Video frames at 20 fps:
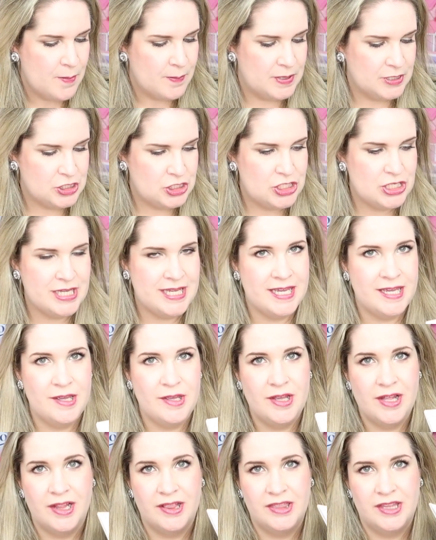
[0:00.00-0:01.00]
But
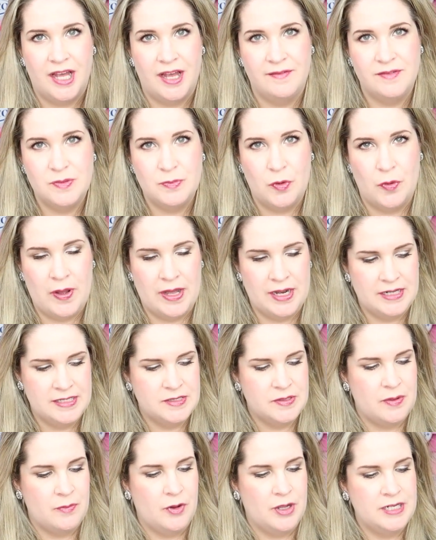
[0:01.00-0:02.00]
she loves Moana,
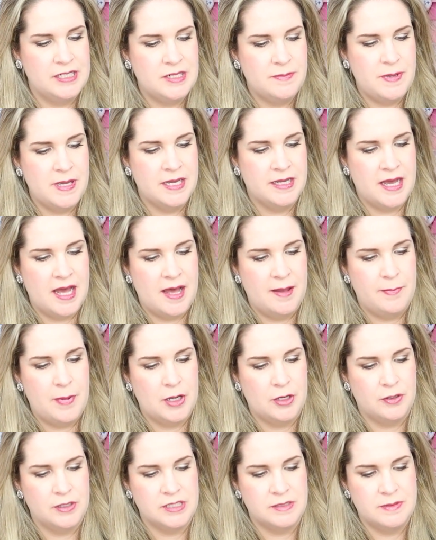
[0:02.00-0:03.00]
so I wanted to pick up
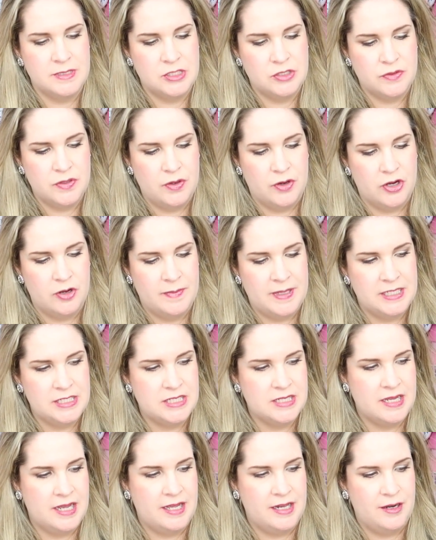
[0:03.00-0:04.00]
a Christmas tree ornament
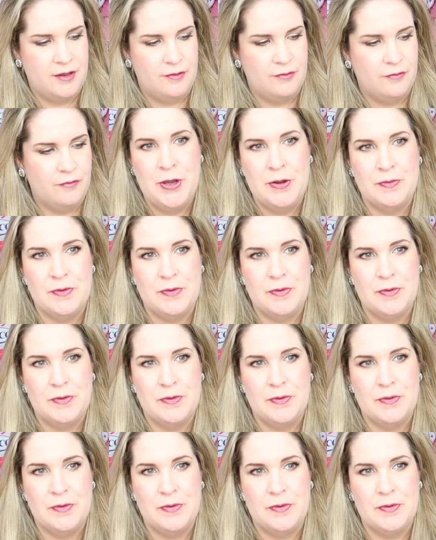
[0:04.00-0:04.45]
to kind of